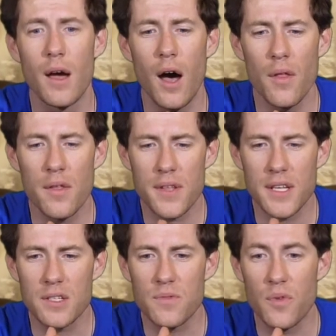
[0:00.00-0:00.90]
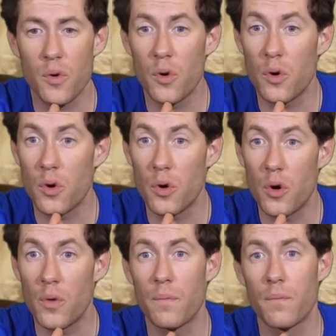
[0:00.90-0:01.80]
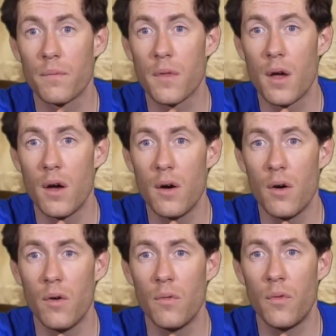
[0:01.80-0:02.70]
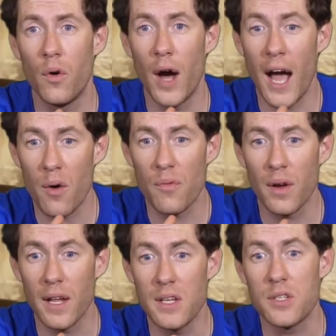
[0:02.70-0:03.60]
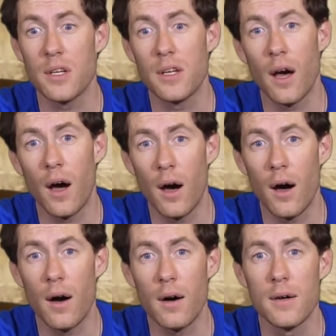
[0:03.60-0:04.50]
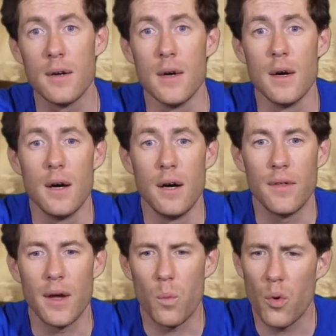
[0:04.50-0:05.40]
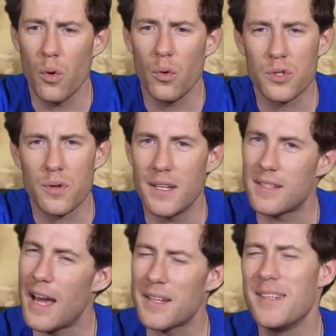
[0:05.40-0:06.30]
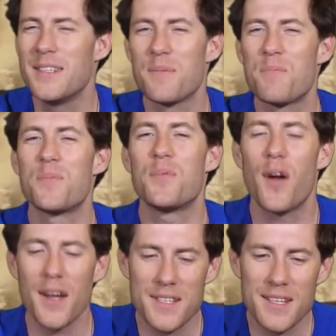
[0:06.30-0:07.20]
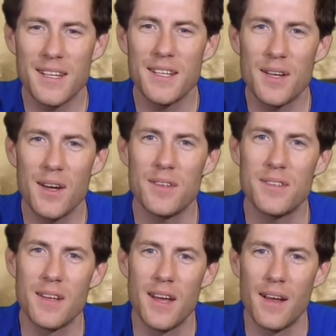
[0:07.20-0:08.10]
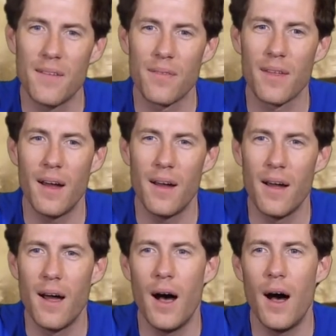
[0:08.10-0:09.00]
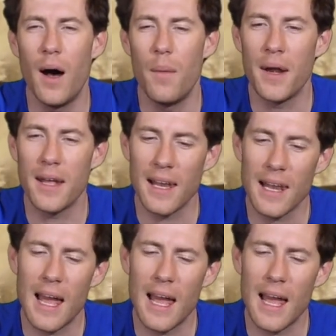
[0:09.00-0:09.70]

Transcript: Other things for Alpha Legion are their Warlord traits actually surprisingly good. And it